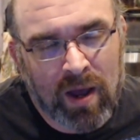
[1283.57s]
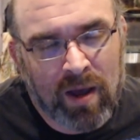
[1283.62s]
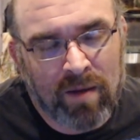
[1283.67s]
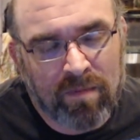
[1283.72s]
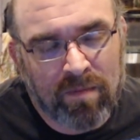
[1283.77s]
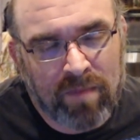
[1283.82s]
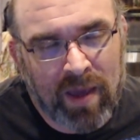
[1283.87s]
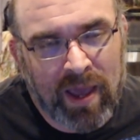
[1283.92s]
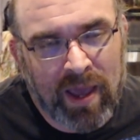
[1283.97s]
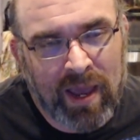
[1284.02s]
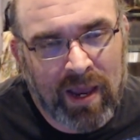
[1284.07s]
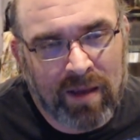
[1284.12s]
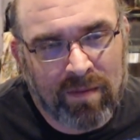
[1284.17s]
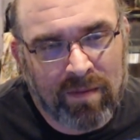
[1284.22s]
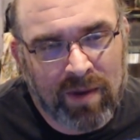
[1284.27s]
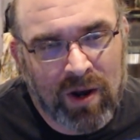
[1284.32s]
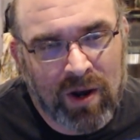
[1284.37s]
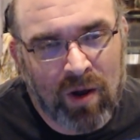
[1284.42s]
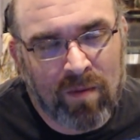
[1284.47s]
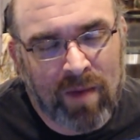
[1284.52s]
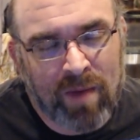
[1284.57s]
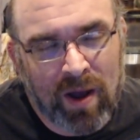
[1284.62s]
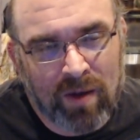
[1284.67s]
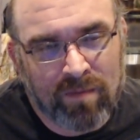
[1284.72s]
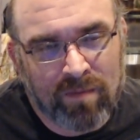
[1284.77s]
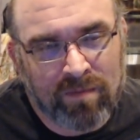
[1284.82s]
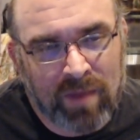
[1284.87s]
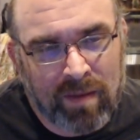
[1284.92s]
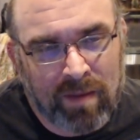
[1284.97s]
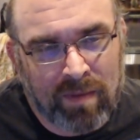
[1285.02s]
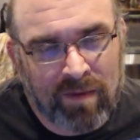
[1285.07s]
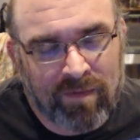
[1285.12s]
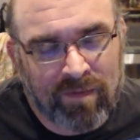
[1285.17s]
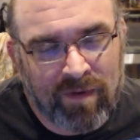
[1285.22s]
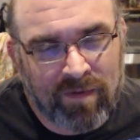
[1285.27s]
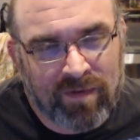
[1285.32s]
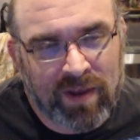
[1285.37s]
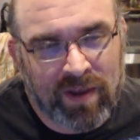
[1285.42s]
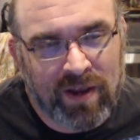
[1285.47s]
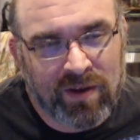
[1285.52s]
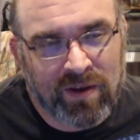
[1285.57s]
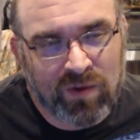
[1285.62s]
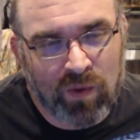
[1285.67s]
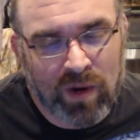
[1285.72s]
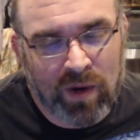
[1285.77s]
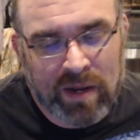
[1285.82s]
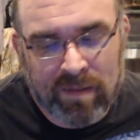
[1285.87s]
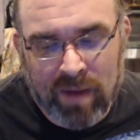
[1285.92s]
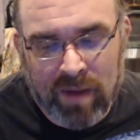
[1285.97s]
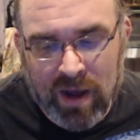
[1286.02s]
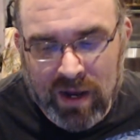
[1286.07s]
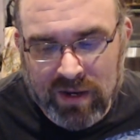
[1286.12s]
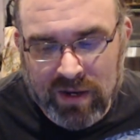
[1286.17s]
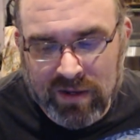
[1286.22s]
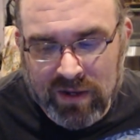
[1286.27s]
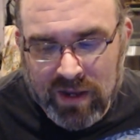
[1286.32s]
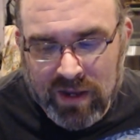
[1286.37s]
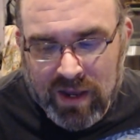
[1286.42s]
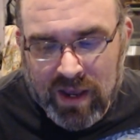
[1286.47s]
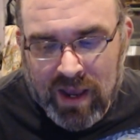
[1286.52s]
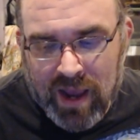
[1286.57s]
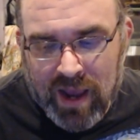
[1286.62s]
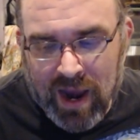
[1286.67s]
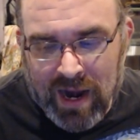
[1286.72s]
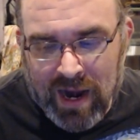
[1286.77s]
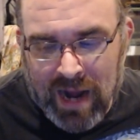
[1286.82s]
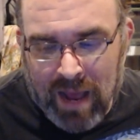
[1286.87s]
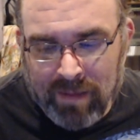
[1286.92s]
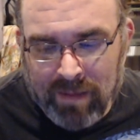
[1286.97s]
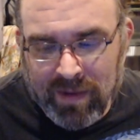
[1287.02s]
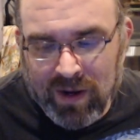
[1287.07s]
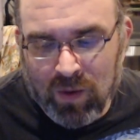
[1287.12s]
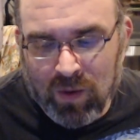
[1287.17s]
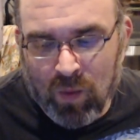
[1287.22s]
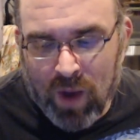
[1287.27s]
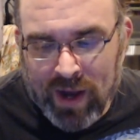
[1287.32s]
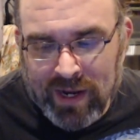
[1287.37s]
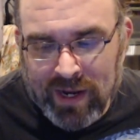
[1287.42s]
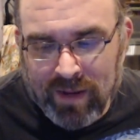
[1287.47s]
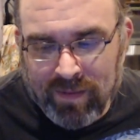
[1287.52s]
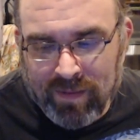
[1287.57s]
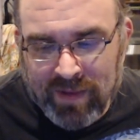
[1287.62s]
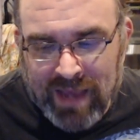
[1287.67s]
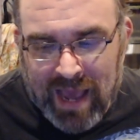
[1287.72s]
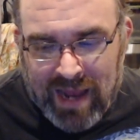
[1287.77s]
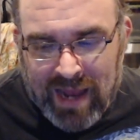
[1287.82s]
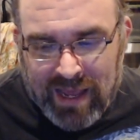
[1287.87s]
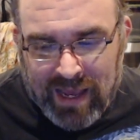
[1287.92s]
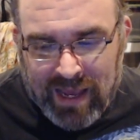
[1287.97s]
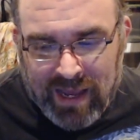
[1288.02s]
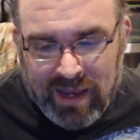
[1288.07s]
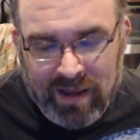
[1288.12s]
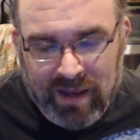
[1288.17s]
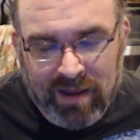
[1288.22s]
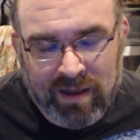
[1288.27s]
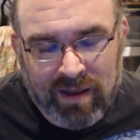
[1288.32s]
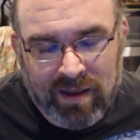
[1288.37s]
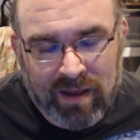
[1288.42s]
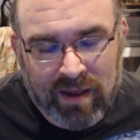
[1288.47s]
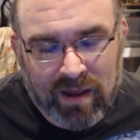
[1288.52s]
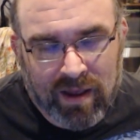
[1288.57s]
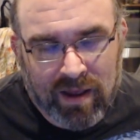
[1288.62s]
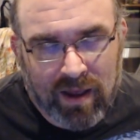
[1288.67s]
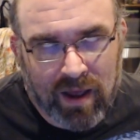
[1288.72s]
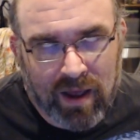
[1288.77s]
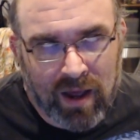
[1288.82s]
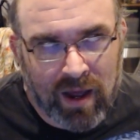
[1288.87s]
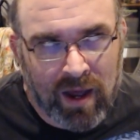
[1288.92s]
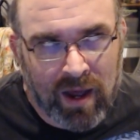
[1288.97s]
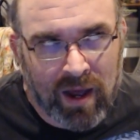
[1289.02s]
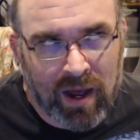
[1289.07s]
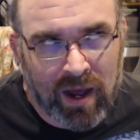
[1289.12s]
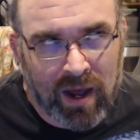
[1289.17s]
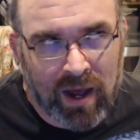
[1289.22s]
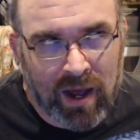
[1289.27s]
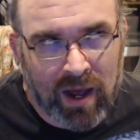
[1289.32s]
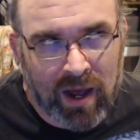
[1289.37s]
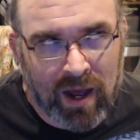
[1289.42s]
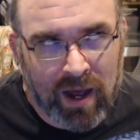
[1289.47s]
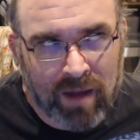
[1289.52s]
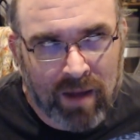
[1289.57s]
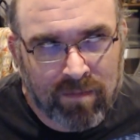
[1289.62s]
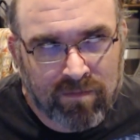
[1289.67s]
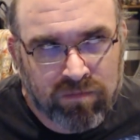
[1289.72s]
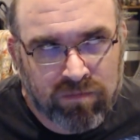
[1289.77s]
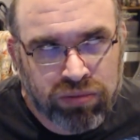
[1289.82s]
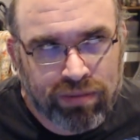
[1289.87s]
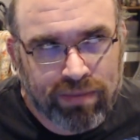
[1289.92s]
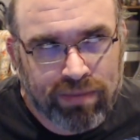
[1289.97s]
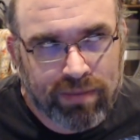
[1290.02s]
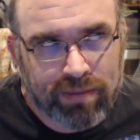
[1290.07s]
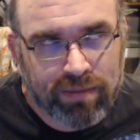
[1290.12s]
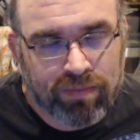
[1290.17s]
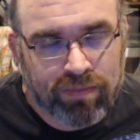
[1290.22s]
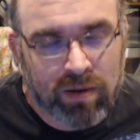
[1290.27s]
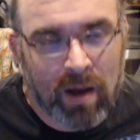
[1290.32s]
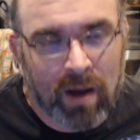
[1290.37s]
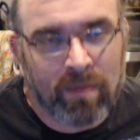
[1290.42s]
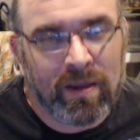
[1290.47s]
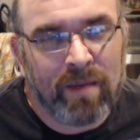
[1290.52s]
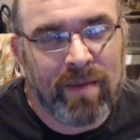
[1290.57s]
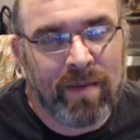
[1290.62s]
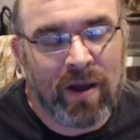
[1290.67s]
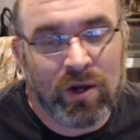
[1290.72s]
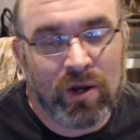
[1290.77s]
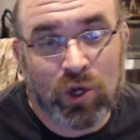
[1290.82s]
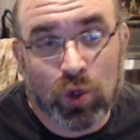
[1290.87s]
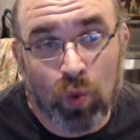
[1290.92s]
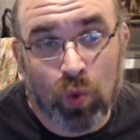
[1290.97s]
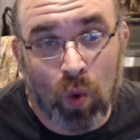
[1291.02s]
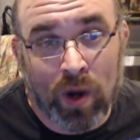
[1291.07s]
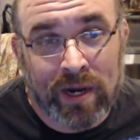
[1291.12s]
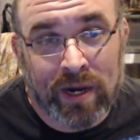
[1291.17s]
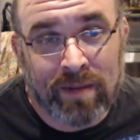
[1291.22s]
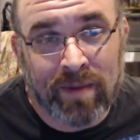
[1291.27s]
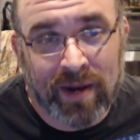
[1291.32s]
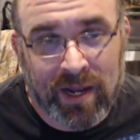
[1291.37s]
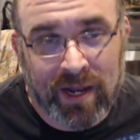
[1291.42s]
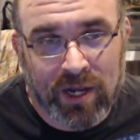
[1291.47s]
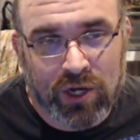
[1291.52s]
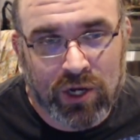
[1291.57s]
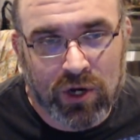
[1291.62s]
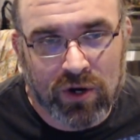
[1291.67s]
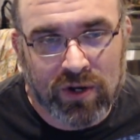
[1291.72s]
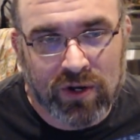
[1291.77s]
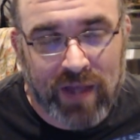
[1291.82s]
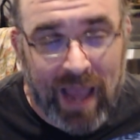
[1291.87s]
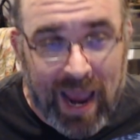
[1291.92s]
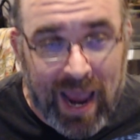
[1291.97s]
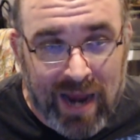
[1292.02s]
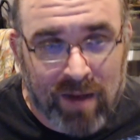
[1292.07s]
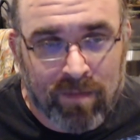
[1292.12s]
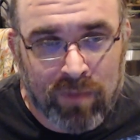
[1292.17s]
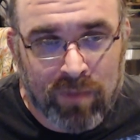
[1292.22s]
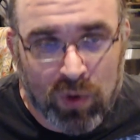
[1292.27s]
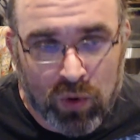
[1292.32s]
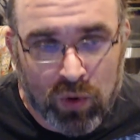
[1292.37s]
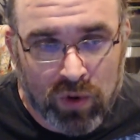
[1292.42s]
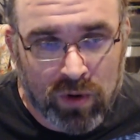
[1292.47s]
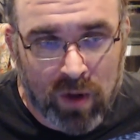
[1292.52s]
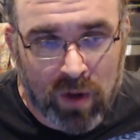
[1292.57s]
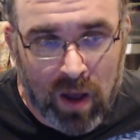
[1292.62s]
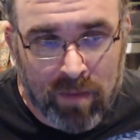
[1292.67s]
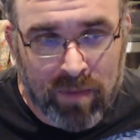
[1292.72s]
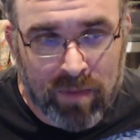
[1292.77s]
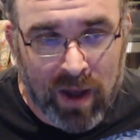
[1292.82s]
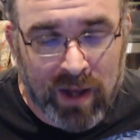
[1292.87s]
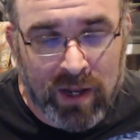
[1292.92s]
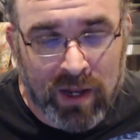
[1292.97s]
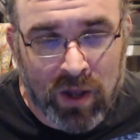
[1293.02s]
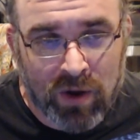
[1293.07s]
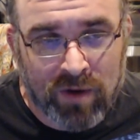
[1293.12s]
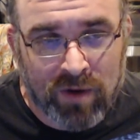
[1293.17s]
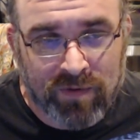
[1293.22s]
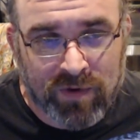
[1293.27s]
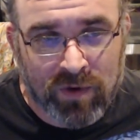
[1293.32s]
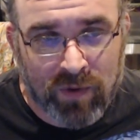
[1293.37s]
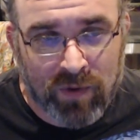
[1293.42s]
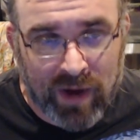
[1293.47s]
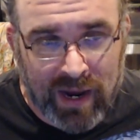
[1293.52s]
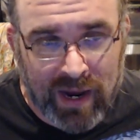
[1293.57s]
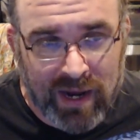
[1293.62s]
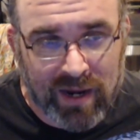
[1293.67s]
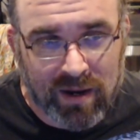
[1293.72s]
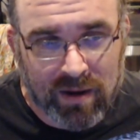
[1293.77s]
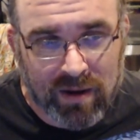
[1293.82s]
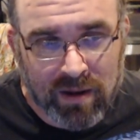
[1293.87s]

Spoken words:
paying, about maybe 15, $20. And I'm going to wind up getting uh, probably about 20 miniatures and a buttload of terrain.